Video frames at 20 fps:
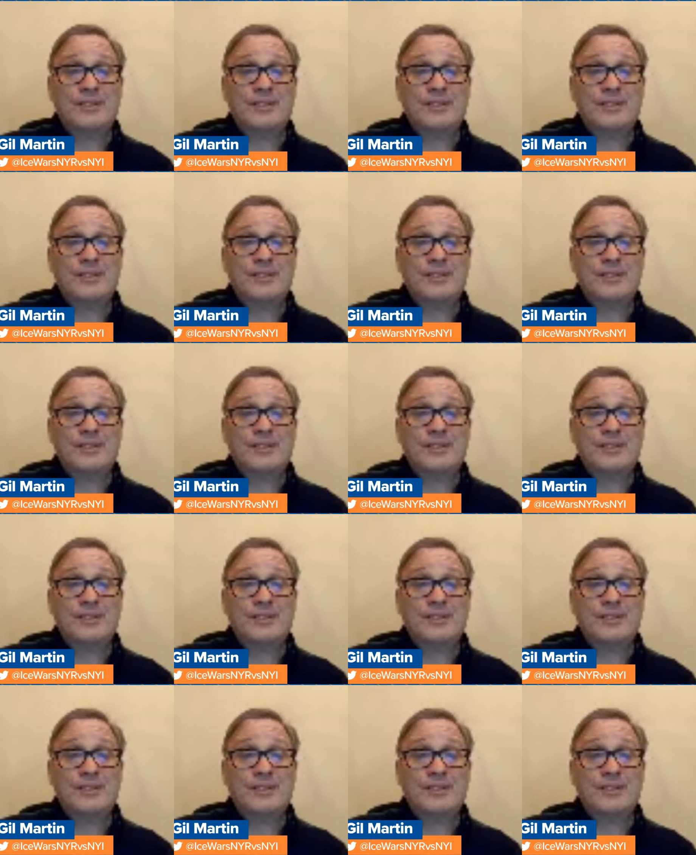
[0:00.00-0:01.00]

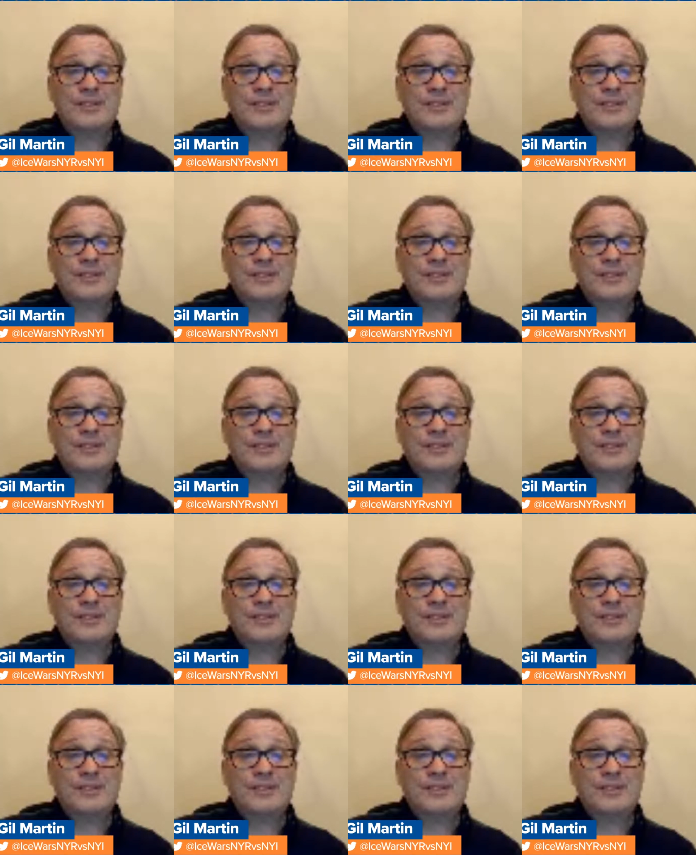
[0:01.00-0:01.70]
(no one is talking)